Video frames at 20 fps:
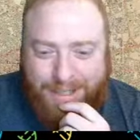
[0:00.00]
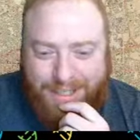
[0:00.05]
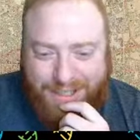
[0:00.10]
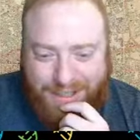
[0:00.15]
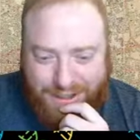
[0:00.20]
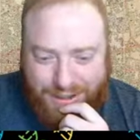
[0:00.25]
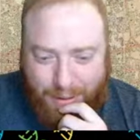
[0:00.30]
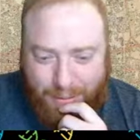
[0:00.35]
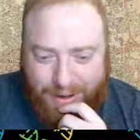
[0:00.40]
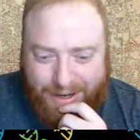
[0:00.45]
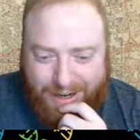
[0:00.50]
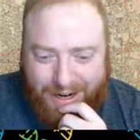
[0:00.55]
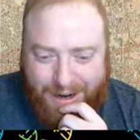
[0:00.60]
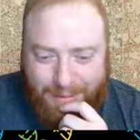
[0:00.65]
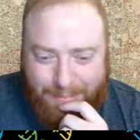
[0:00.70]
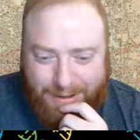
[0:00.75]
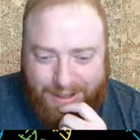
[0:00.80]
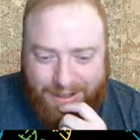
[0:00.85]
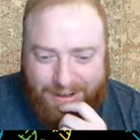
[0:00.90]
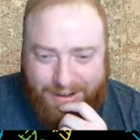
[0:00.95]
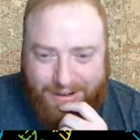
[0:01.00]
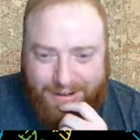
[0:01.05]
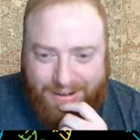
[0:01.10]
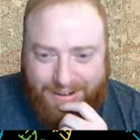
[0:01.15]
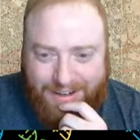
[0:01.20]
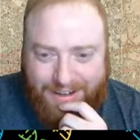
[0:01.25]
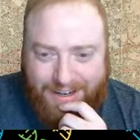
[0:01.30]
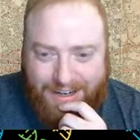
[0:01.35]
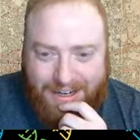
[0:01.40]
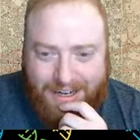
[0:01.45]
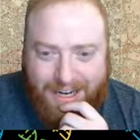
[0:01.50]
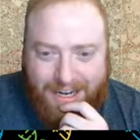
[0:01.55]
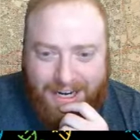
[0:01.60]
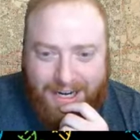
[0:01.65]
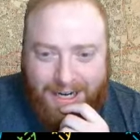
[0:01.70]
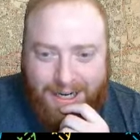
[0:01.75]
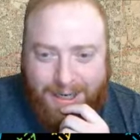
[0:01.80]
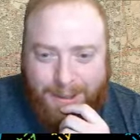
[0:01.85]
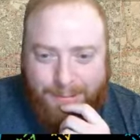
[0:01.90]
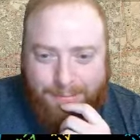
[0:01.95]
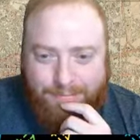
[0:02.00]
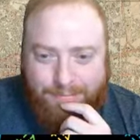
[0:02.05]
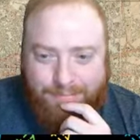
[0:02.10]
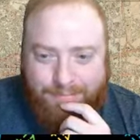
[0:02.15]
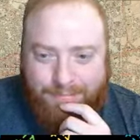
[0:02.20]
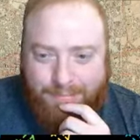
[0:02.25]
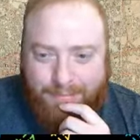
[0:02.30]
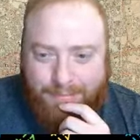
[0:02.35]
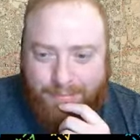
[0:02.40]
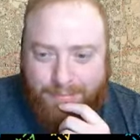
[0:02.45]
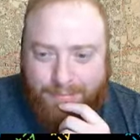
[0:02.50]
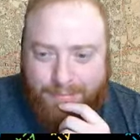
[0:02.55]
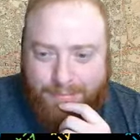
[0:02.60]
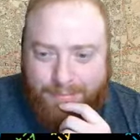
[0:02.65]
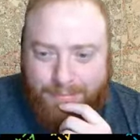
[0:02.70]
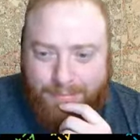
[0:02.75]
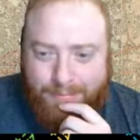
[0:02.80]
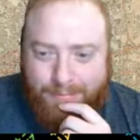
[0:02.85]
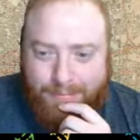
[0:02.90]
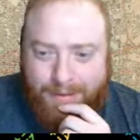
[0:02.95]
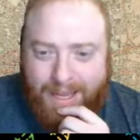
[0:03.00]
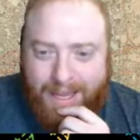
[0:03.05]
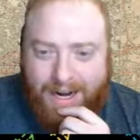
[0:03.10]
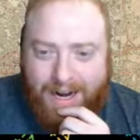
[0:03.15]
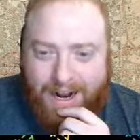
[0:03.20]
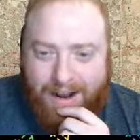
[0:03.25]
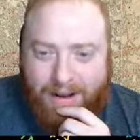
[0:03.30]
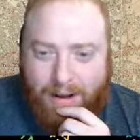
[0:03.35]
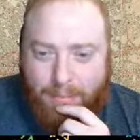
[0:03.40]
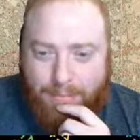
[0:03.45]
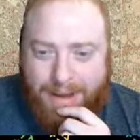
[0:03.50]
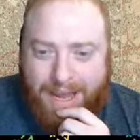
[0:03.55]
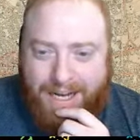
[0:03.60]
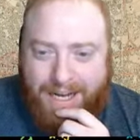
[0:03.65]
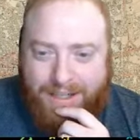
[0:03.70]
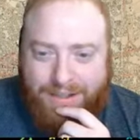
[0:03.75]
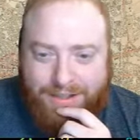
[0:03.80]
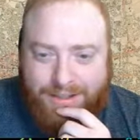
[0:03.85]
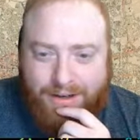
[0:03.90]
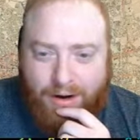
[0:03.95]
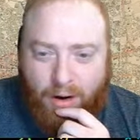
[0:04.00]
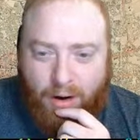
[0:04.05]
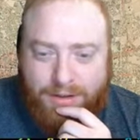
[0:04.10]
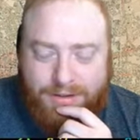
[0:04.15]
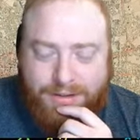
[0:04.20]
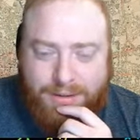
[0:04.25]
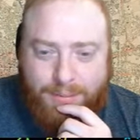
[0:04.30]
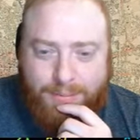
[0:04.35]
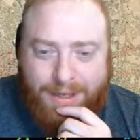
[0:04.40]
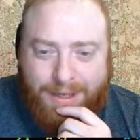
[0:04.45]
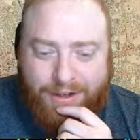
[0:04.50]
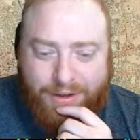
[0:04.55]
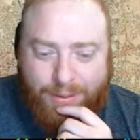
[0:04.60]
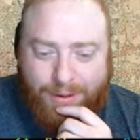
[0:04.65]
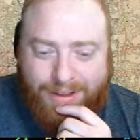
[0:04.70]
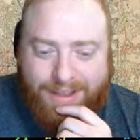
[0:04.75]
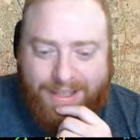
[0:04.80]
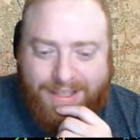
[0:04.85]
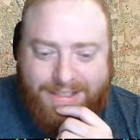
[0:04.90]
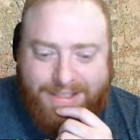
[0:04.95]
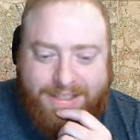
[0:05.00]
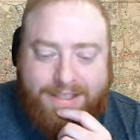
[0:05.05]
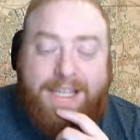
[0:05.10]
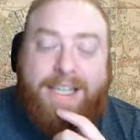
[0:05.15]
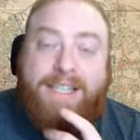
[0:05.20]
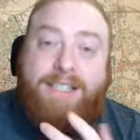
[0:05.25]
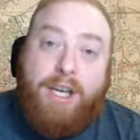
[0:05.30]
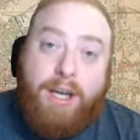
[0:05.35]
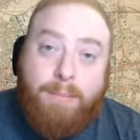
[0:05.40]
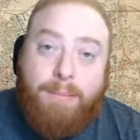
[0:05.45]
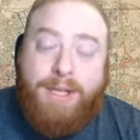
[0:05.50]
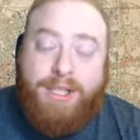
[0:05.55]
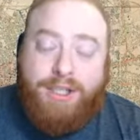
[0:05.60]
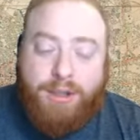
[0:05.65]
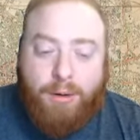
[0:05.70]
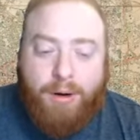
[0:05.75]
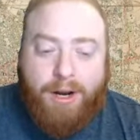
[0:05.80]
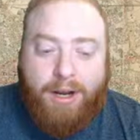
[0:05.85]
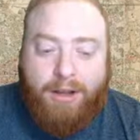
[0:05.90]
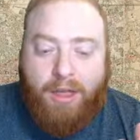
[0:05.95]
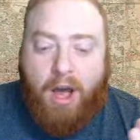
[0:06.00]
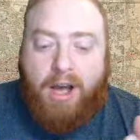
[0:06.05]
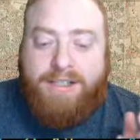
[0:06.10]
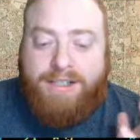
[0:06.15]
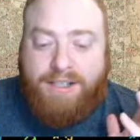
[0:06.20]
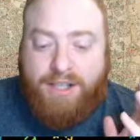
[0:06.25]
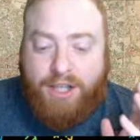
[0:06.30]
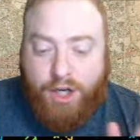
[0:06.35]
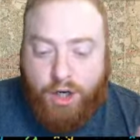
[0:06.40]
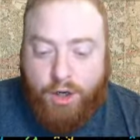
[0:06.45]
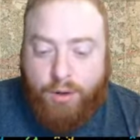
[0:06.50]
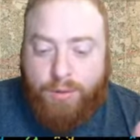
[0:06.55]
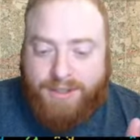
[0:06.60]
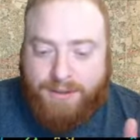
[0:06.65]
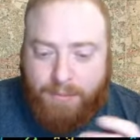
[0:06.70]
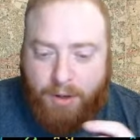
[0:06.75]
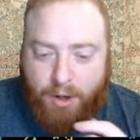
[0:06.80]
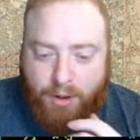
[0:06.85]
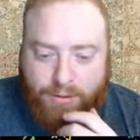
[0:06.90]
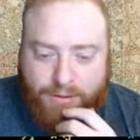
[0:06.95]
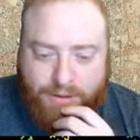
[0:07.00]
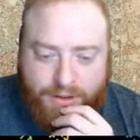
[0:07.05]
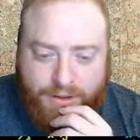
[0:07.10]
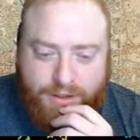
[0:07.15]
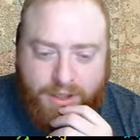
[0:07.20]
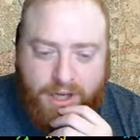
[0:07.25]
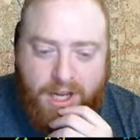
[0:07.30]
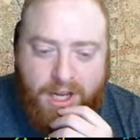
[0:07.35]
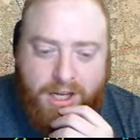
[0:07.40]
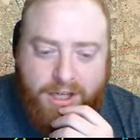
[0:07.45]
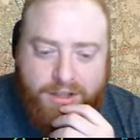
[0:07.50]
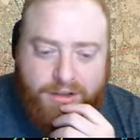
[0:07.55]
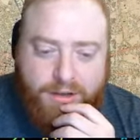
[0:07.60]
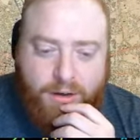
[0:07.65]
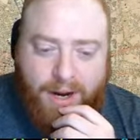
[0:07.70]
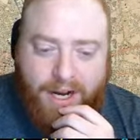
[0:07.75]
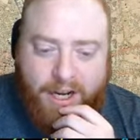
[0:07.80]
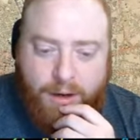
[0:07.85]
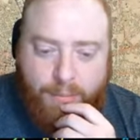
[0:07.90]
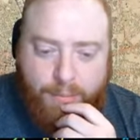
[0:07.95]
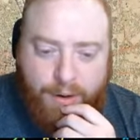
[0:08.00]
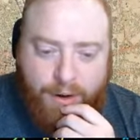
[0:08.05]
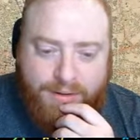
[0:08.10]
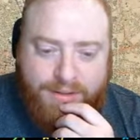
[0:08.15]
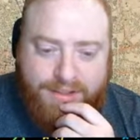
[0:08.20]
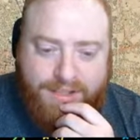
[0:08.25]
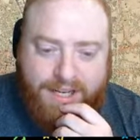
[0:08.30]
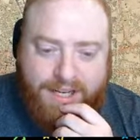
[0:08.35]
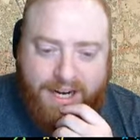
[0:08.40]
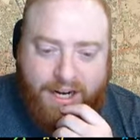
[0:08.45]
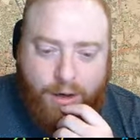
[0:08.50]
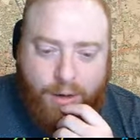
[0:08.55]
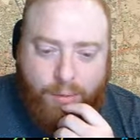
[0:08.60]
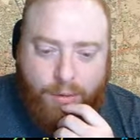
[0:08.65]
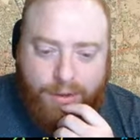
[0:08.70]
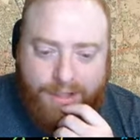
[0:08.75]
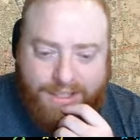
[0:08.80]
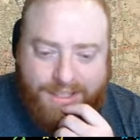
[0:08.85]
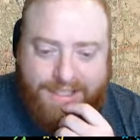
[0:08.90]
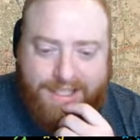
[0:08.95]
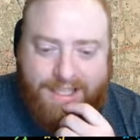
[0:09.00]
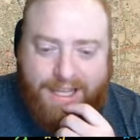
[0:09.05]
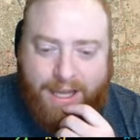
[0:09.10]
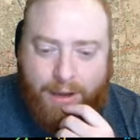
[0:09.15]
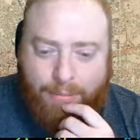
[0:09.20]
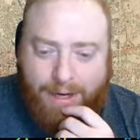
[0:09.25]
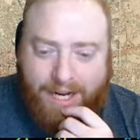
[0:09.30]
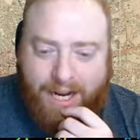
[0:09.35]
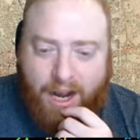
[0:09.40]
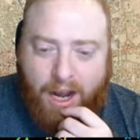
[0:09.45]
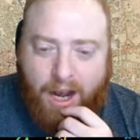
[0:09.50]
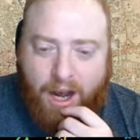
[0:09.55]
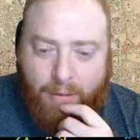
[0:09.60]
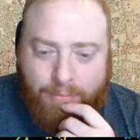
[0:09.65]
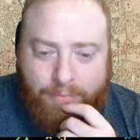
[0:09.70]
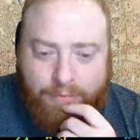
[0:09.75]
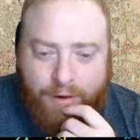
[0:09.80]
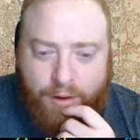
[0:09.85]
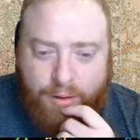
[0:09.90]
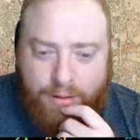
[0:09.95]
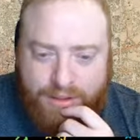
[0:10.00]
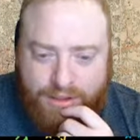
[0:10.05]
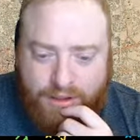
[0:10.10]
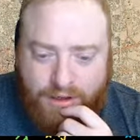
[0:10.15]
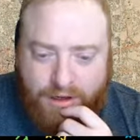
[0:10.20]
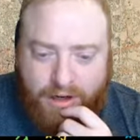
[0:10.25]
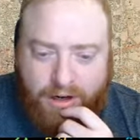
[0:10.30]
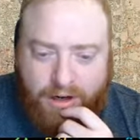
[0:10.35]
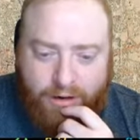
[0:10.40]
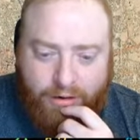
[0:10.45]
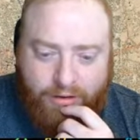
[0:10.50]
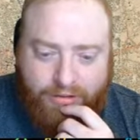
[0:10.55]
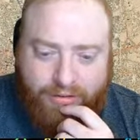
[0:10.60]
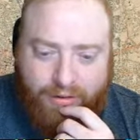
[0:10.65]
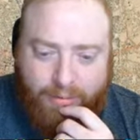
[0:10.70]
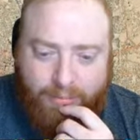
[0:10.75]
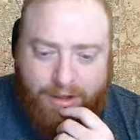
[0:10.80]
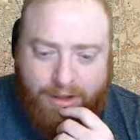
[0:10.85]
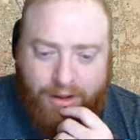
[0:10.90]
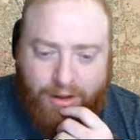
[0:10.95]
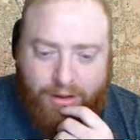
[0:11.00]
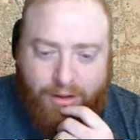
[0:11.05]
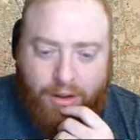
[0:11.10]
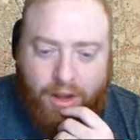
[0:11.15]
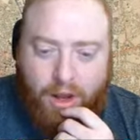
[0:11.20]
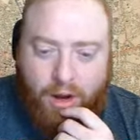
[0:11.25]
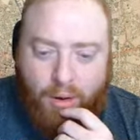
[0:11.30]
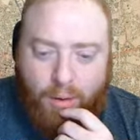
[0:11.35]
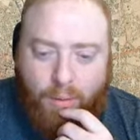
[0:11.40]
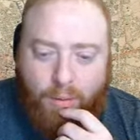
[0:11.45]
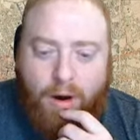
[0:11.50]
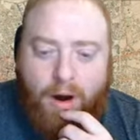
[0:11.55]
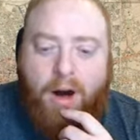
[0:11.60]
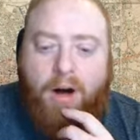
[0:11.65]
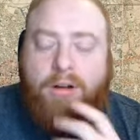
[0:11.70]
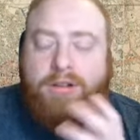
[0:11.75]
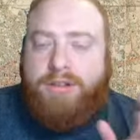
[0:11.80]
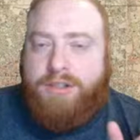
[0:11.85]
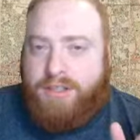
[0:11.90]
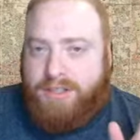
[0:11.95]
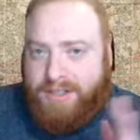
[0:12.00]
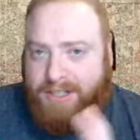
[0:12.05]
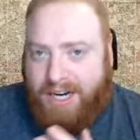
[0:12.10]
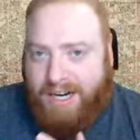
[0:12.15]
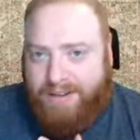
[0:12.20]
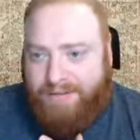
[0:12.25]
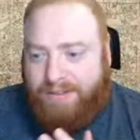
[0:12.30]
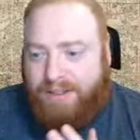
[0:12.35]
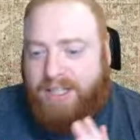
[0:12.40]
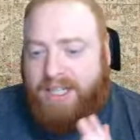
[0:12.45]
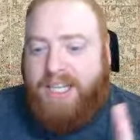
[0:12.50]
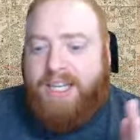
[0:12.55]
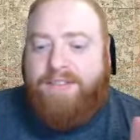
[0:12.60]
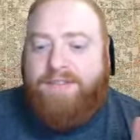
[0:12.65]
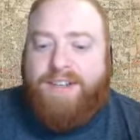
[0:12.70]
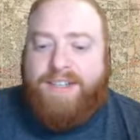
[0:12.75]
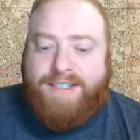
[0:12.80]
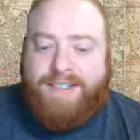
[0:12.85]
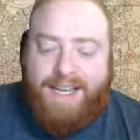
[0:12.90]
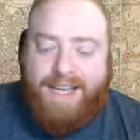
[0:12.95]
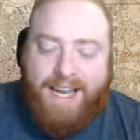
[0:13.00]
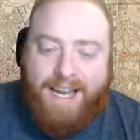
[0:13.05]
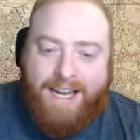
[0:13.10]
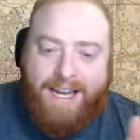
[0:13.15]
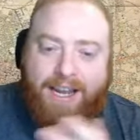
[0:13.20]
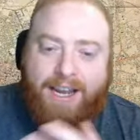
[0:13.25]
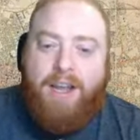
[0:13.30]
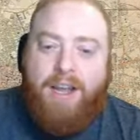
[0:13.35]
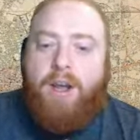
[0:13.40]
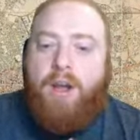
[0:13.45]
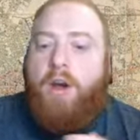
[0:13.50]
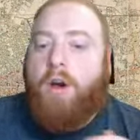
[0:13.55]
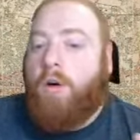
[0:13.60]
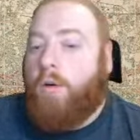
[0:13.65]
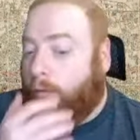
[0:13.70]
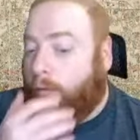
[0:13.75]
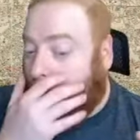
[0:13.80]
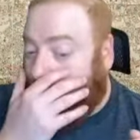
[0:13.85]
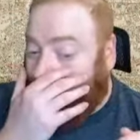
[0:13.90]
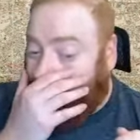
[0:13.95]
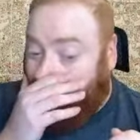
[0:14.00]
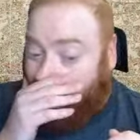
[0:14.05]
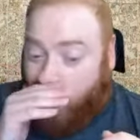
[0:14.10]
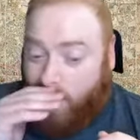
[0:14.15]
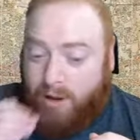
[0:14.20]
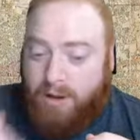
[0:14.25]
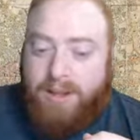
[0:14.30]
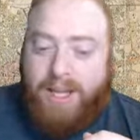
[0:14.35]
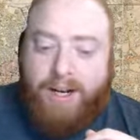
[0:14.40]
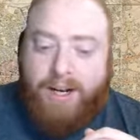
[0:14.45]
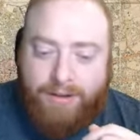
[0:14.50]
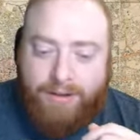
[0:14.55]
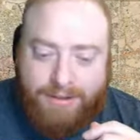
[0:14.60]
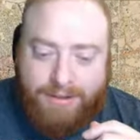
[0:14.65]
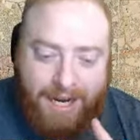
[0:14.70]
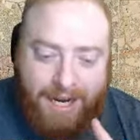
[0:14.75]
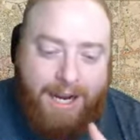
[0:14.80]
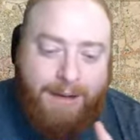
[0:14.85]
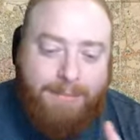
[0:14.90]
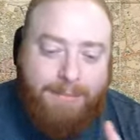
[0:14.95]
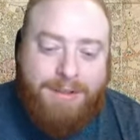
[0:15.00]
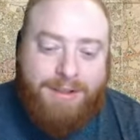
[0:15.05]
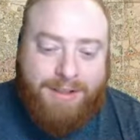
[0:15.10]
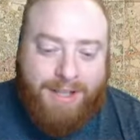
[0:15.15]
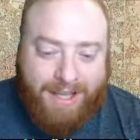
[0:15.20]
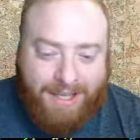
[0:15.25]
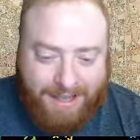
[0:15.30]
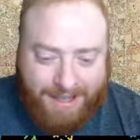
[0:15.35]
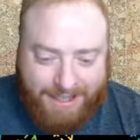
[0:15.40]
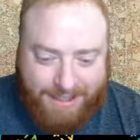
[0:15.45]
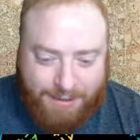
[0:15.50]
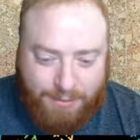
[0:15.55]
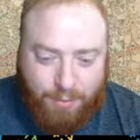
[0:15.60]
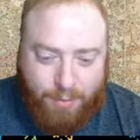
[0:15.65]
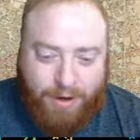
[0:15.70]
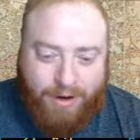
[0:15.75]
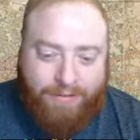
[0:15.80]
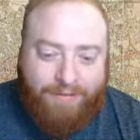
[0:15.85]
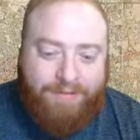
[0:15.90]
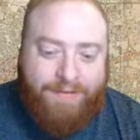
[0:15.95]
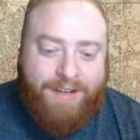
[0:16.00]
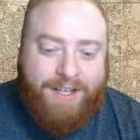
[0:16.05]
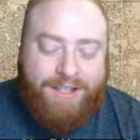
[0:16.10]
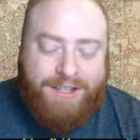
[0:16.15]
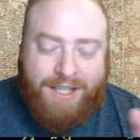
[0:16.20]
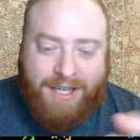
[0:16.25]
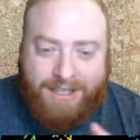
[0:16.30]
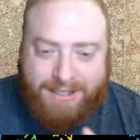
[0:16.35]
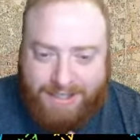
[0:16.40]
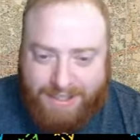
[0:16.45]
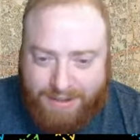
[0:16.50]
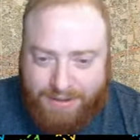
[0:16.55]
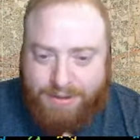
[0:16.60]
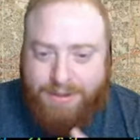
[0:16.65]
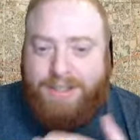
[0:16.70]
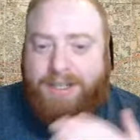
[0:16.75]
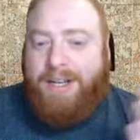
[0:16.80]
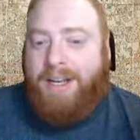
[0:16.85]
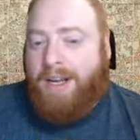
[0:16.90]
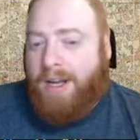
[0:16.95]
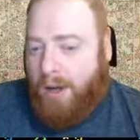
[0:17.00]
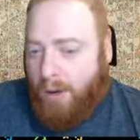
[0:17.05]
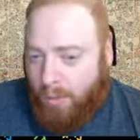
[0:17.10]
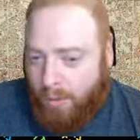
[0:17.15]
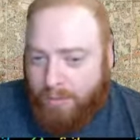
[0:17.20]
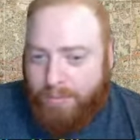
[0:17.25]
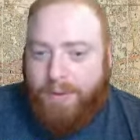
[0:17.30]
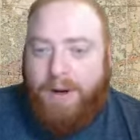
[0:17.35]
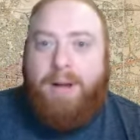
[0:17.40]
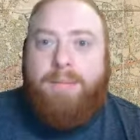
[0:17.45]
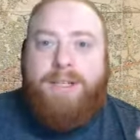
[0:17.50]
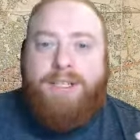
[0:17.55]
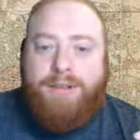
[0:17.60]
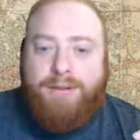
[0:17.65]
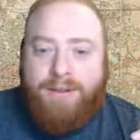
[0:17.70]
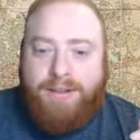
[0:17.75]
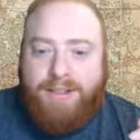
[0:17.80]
be showing up here. Um, and I imagine also by doing this, it's, it's going to be showing us the newest posts. So any post that I don't really see that many upvotes on or something low, I'll just kind of leave as a for a later time. So like this one, Finnish ancestry, we'll probably do it